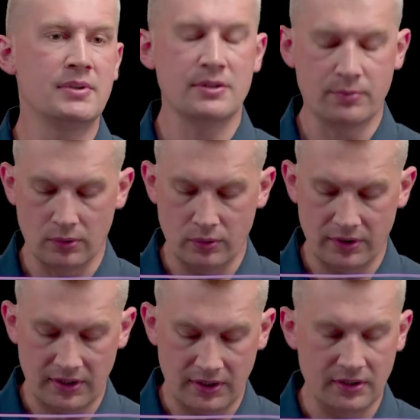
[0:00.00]
be
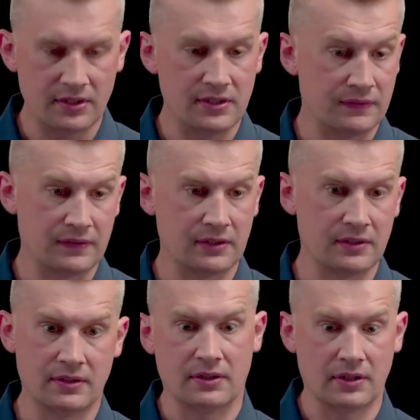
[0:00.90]
deployed in a
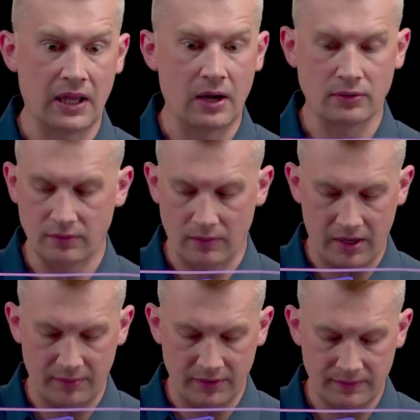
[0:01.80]
different uh, cloud
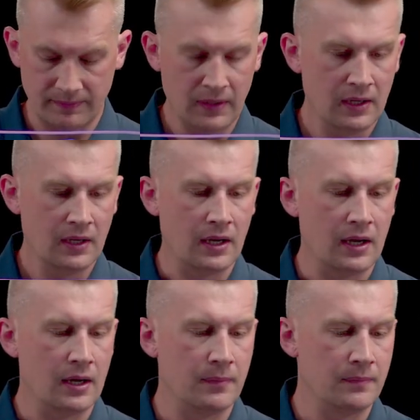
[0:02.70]
environment.
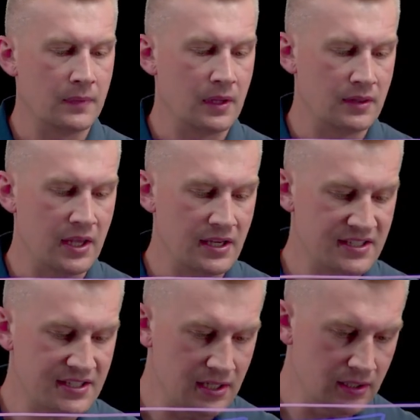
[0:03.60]
Um, they
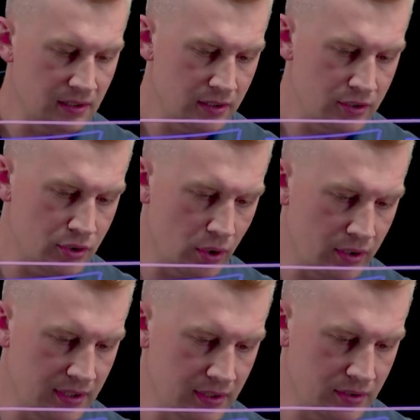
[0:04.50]
still
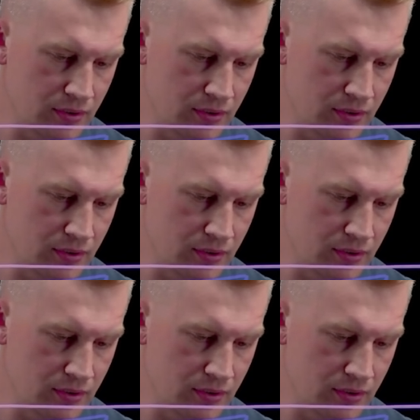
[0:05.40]
talking